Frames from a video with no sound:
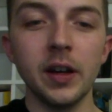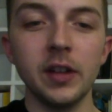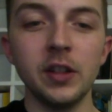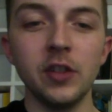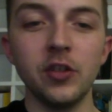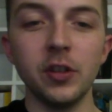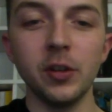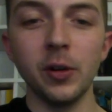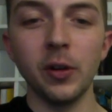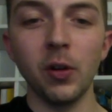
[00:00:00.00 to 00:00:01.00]
teach you to
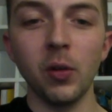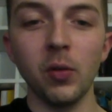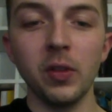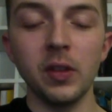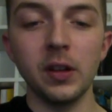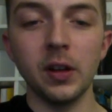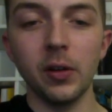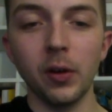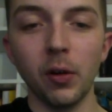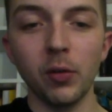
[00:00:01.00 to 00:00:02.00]
do a little, a
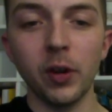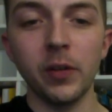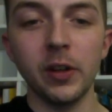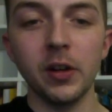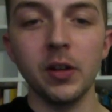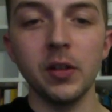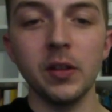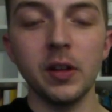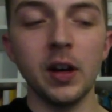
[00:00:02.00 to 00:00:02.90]
little riff here.